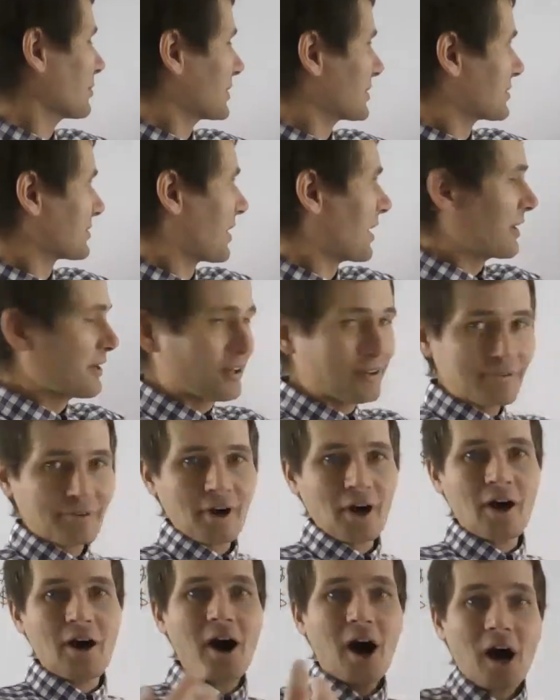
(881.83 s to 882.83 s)
it's kind of
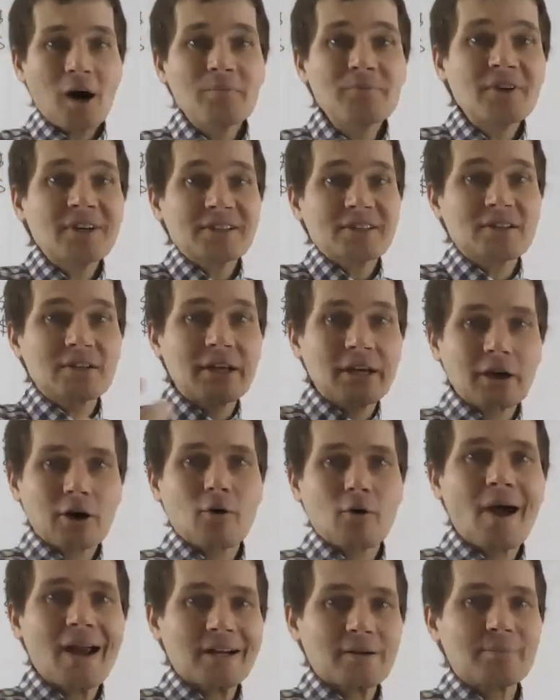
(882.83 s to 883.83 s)
obviously
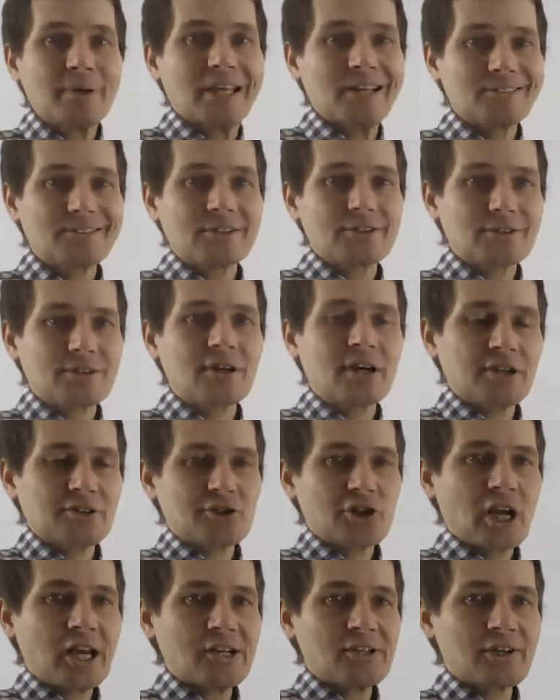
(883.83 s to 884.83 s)
correct because it's not
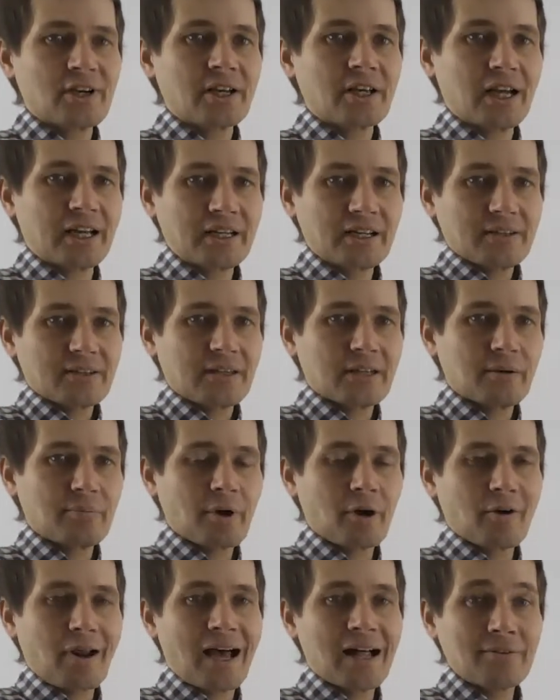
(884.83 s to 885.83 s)
changing anything
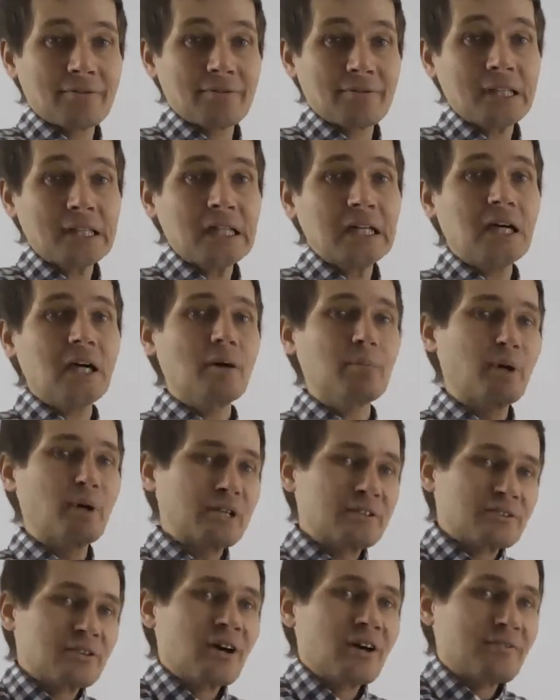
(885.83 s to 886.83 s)
about alpha, but
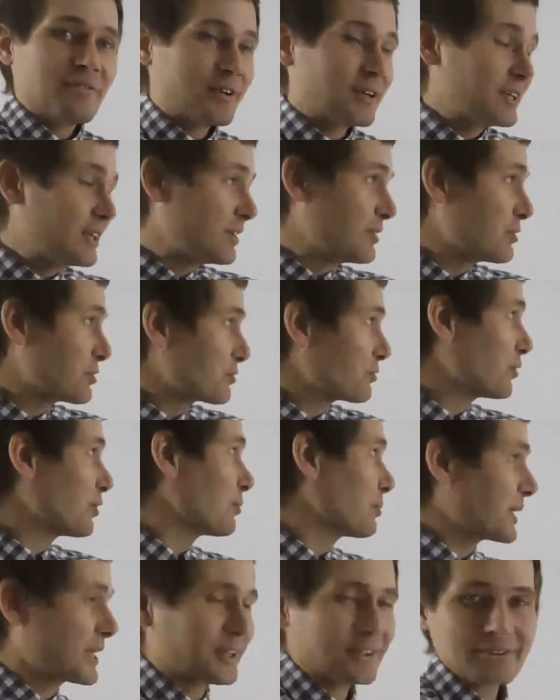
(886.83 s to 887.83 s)
it's not very useful
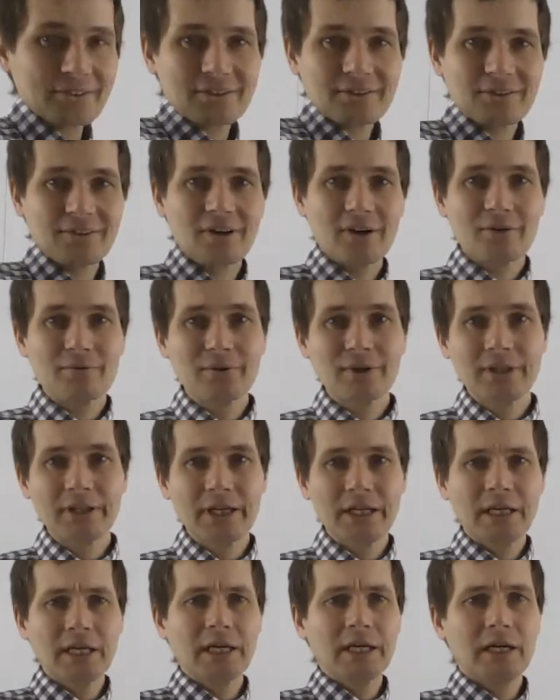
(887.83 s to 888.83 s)
because it's not
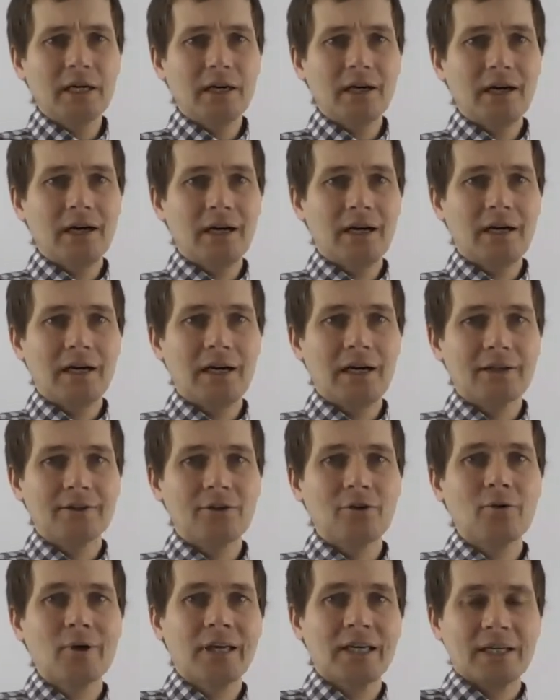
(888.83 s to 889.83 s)
really
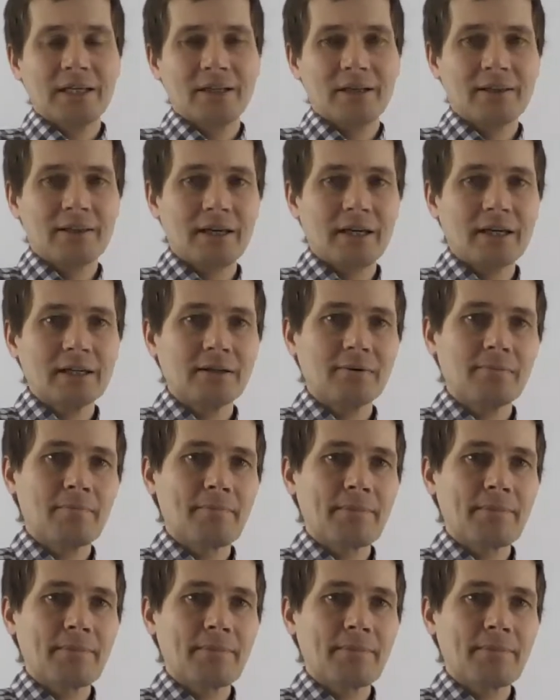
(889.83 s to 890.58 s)
doing anything.